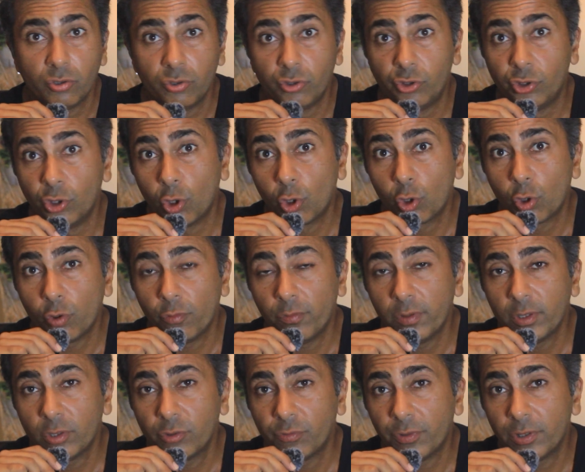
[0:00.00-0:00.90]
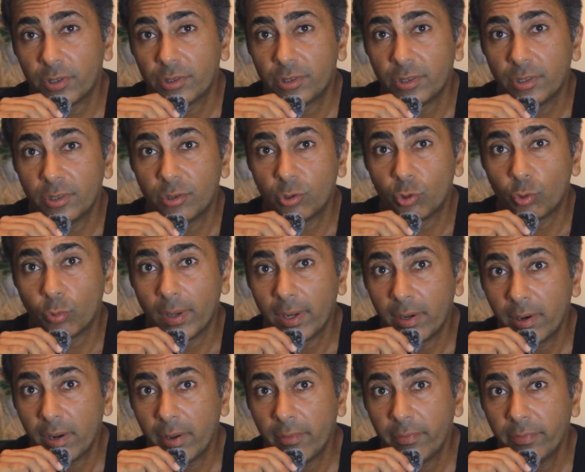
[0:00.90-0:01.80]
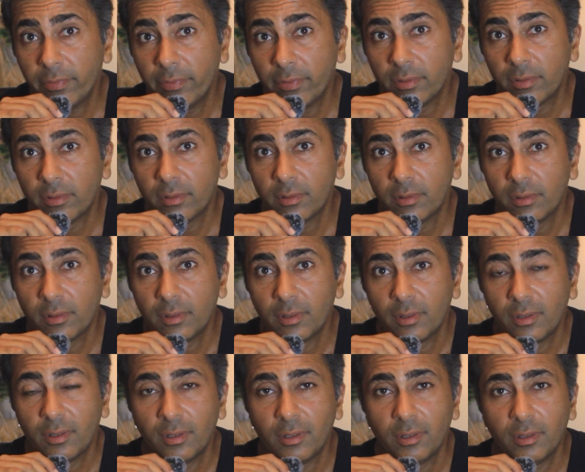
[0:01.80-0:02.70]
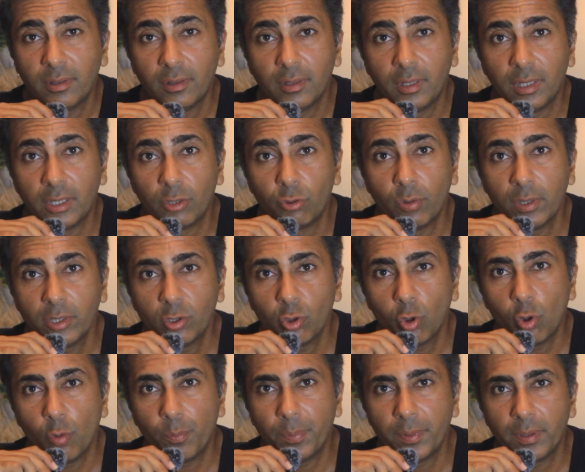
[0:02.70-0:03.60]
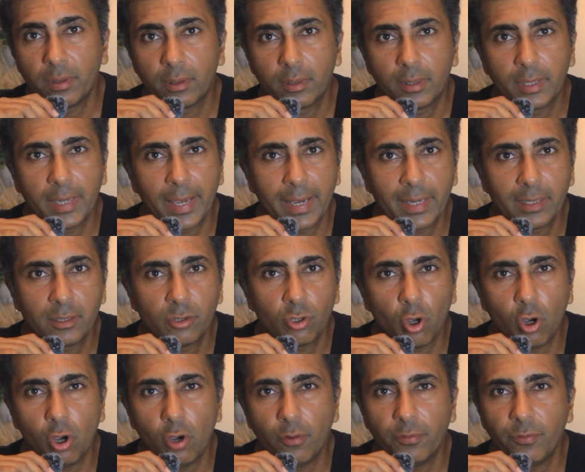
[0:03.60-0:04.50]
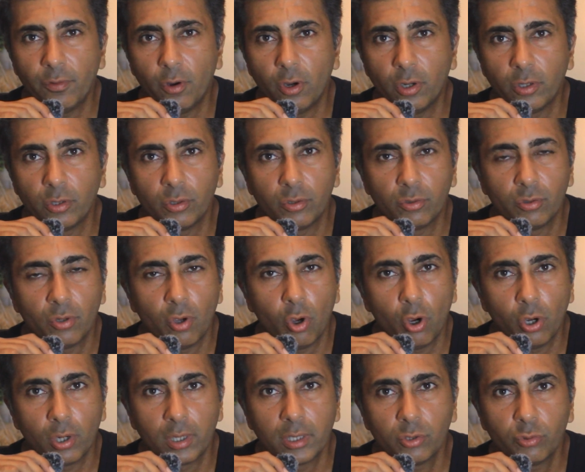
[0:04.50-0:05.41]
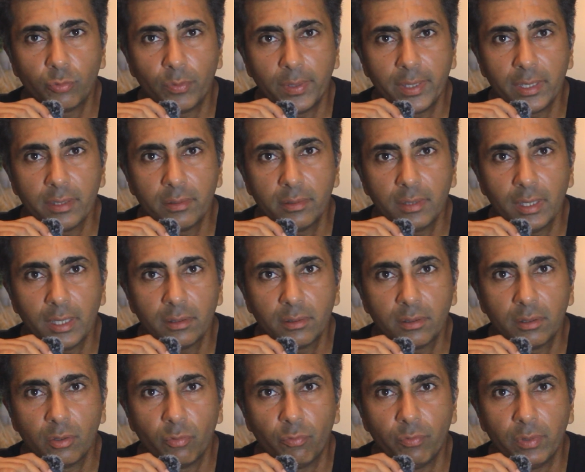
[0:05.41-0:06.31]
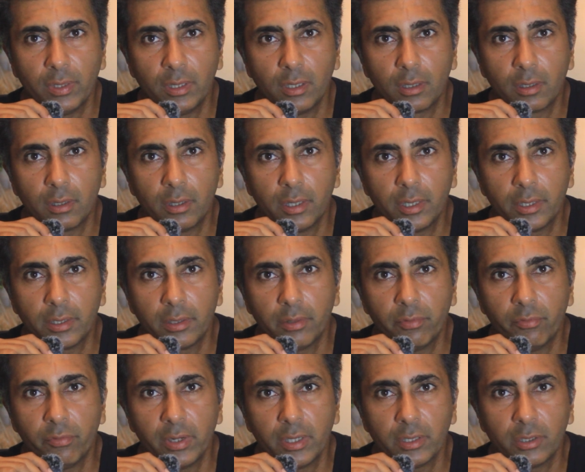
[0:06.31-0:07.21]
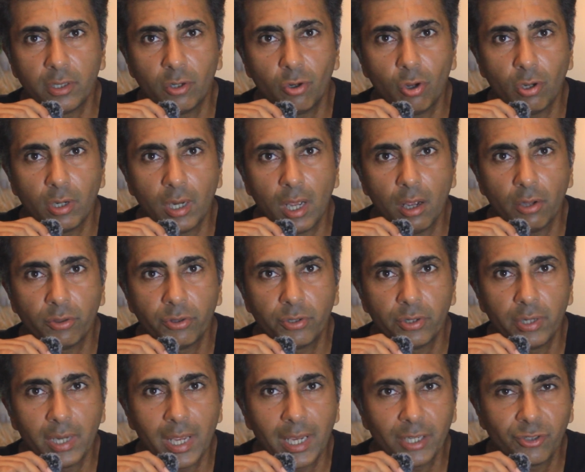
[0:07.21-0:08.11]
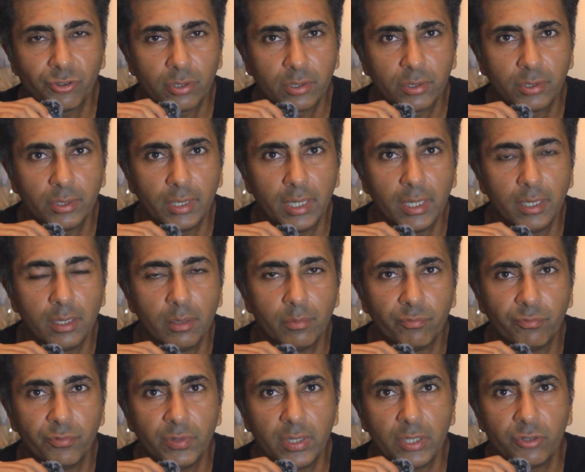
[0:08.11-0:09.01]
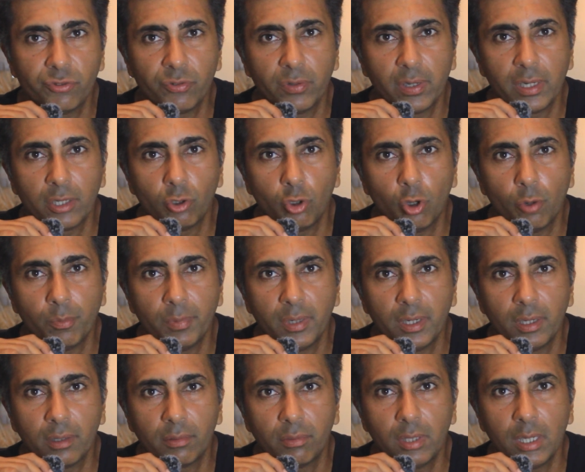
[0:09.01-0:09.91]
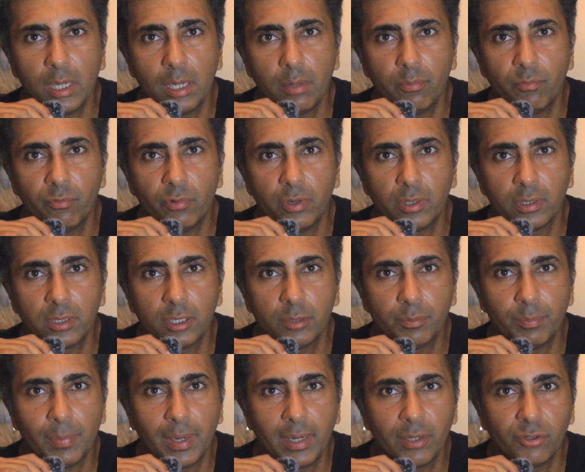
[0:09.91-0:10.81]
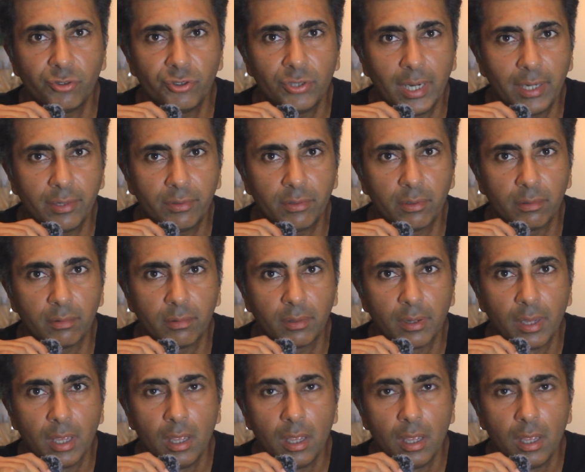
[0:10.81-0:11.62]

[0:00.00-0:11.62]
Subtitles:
Djokovic versus Zverev. The US Open kicks off on August 26th with the curtain raiser on Arthur Ashe Stadium featuring Dominic Thiem versus Ben Shelton.